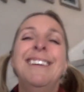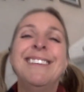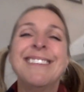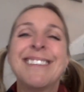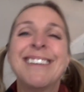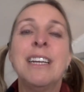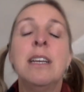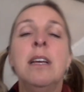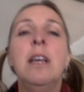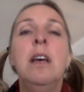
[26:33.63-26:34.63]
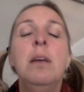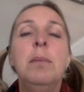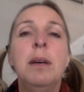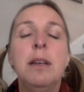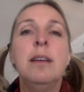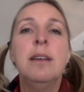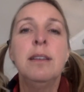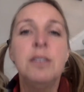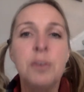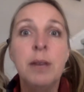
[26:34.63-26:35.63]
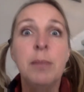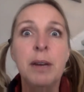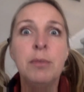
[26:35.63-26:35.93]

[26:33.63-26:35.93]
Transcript: Just kidding. But am I